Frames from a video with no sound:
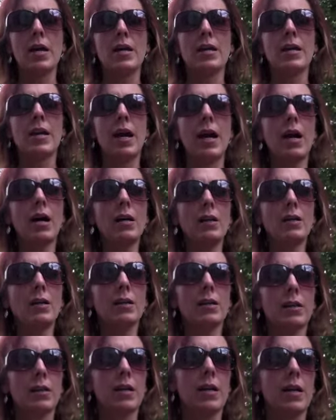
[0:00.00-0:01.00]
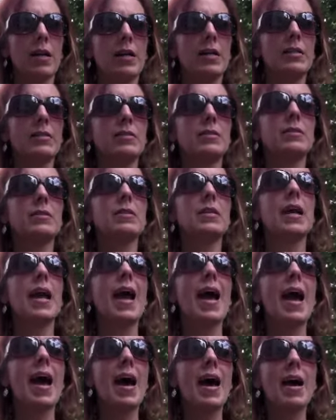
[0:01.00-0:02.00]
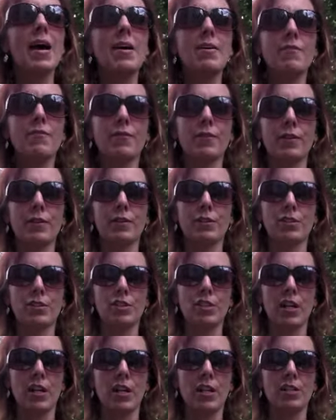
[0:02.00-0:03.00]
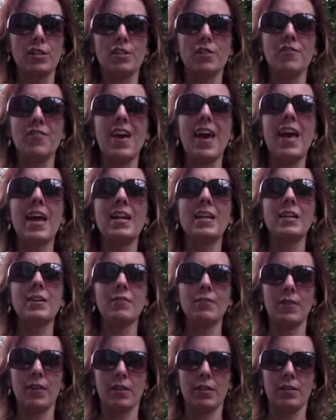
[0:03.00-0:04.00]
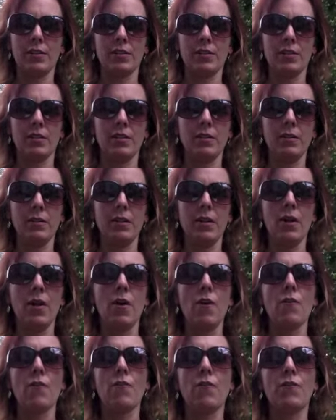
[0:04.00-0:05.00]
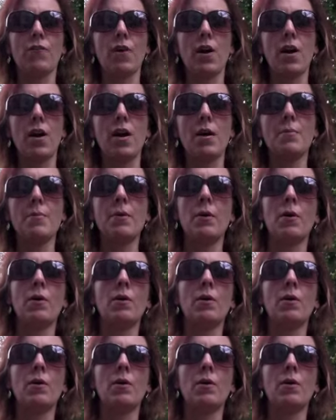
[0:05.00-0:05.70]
calculates the average change of any function from